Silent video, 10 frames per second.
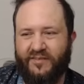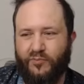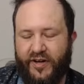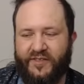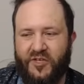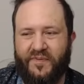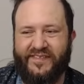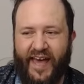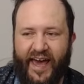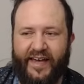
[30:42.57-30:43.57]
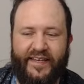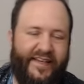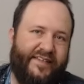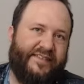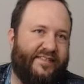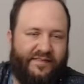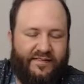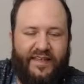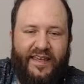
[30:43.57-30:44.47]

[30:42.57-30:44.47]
Brainstorm is at, is